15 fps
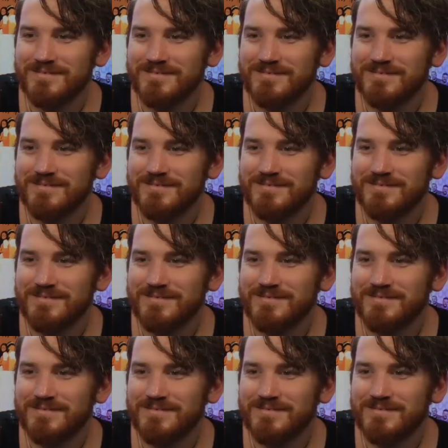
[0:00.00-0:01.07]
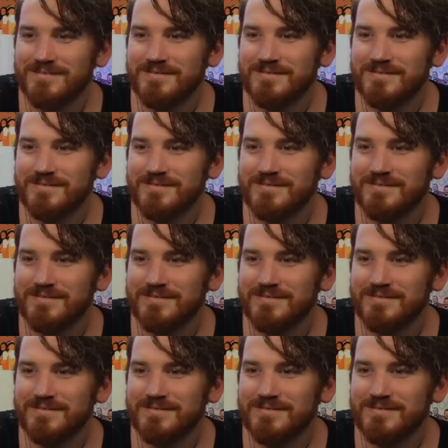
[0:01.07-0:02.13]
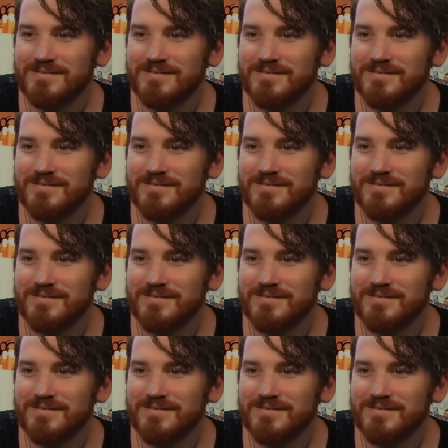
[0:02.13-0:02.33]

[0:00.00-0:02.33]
(not speaking)